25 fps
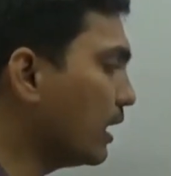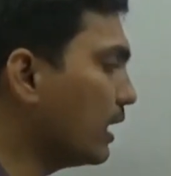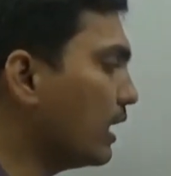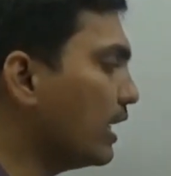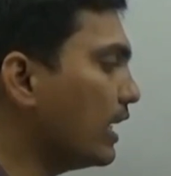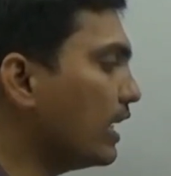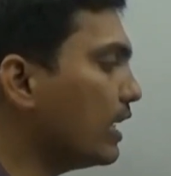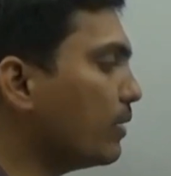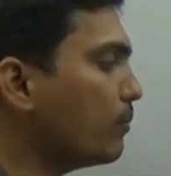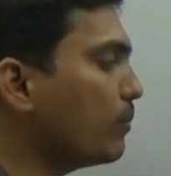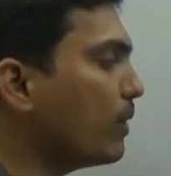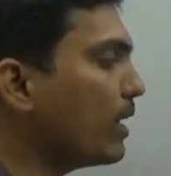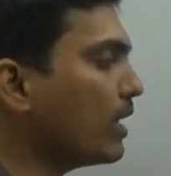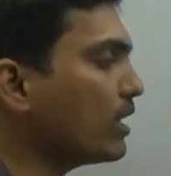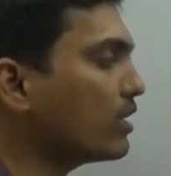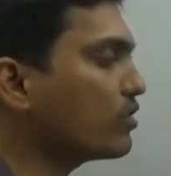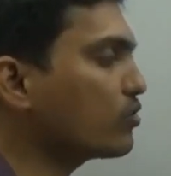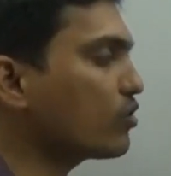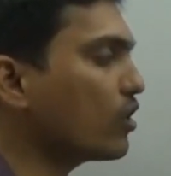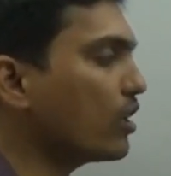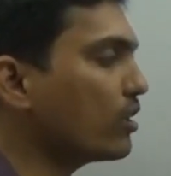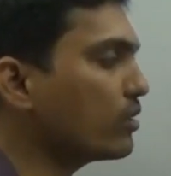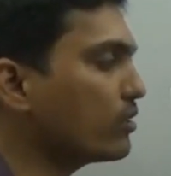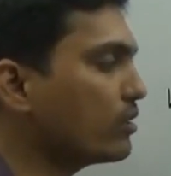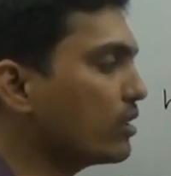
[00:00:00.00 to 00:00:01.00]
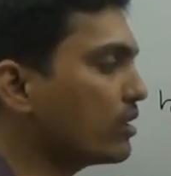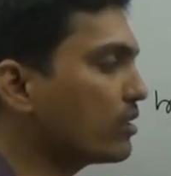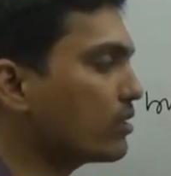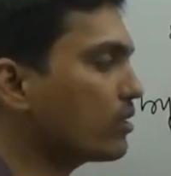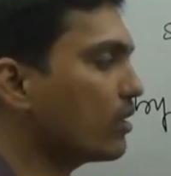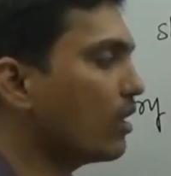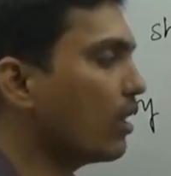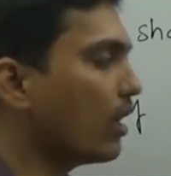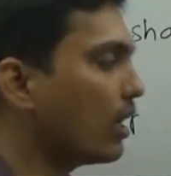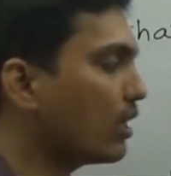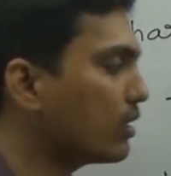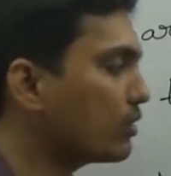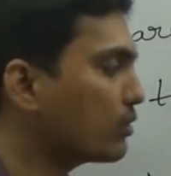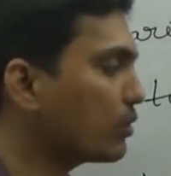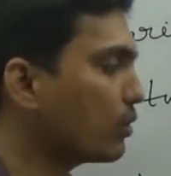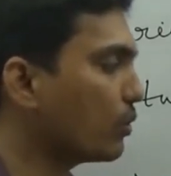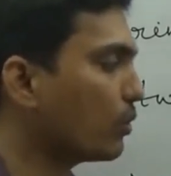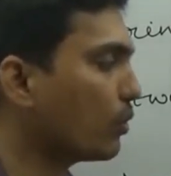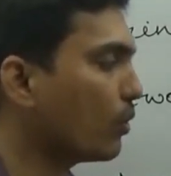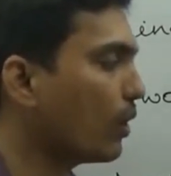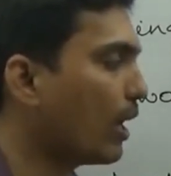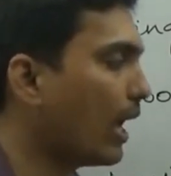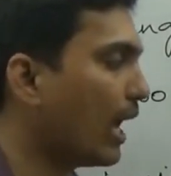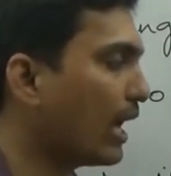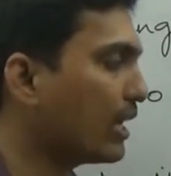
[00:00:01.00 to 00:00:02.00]
lead bank charges
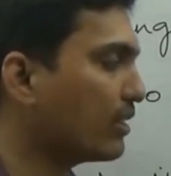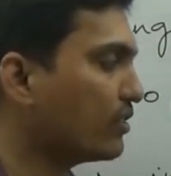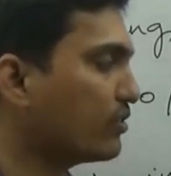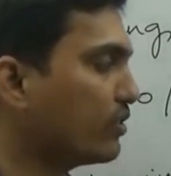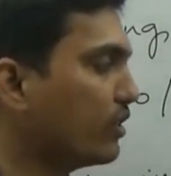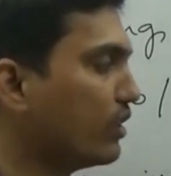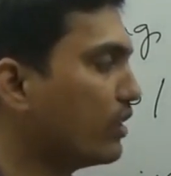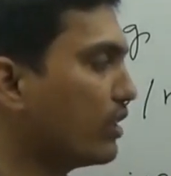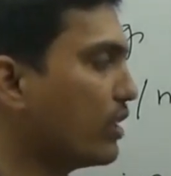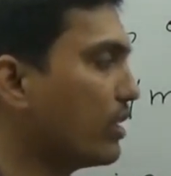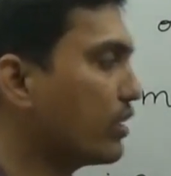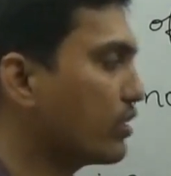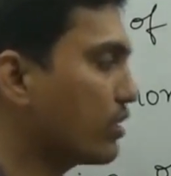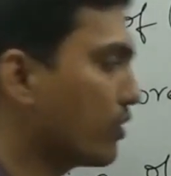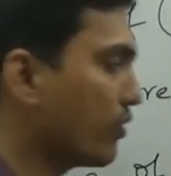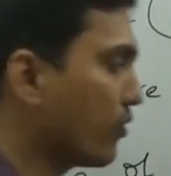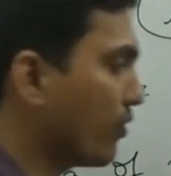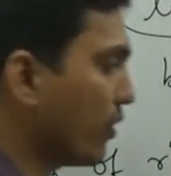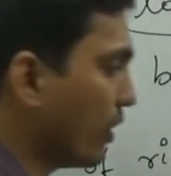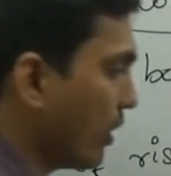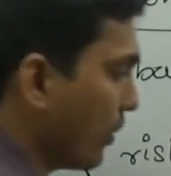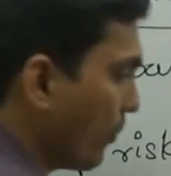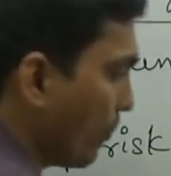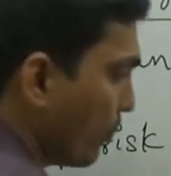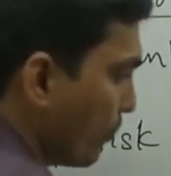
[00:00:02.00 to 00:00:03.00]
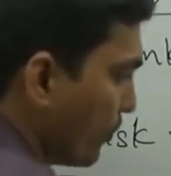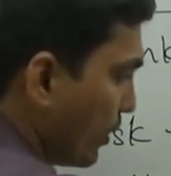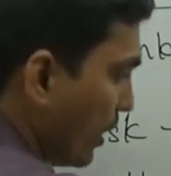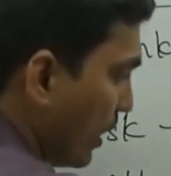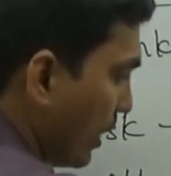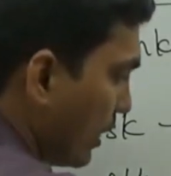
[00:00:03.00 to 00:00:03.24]
also as syndication fee.